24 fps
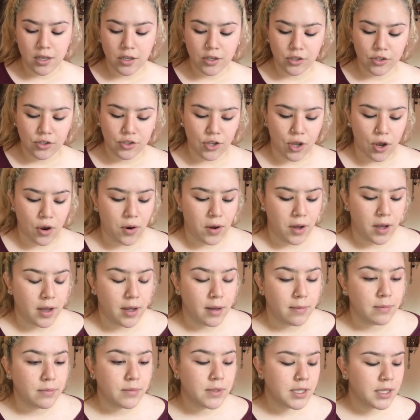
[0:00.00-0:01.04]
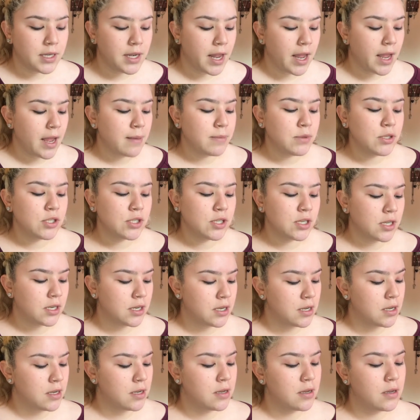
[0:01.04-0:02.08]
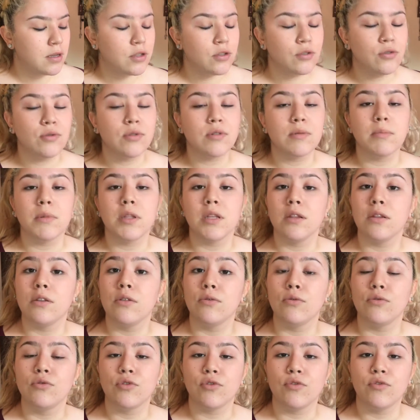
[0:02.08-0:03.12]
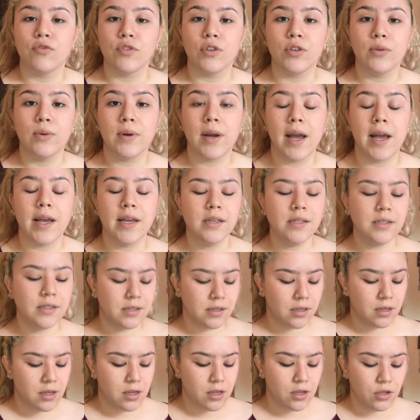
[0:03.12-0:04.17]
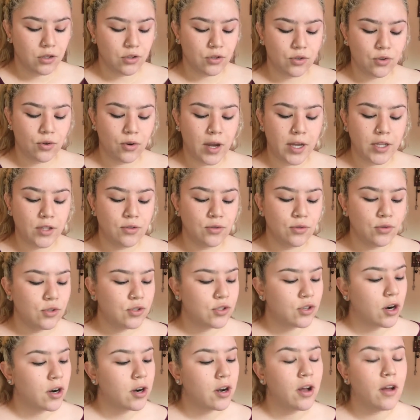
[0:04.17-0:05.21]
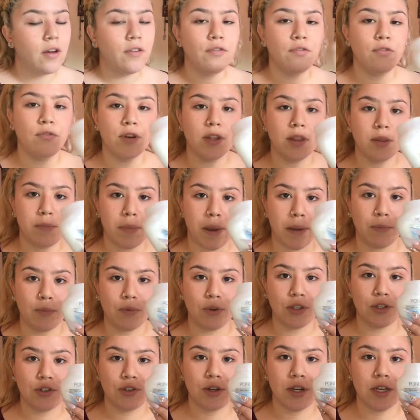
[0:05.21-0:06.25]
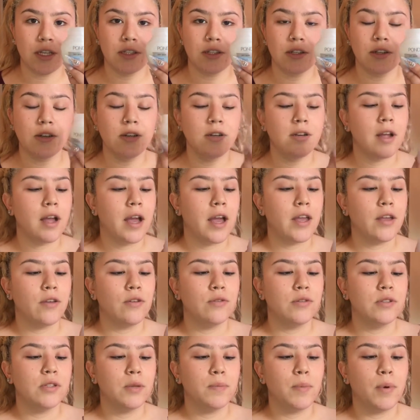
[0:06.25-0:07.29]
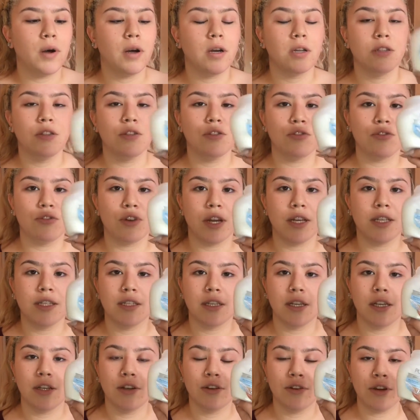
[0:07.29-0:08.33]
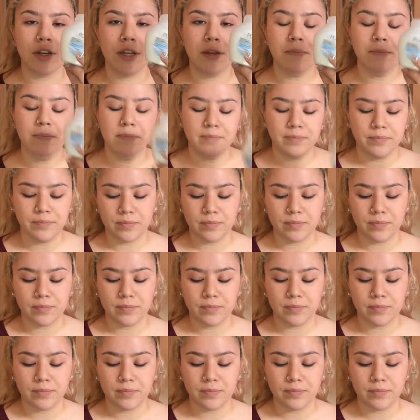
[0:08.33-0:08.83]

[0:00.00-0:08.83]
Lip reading: So today I'm just gonna do something neutral for you guys. So I do start off with my moisturizer. I use the Pond's dry skin cream.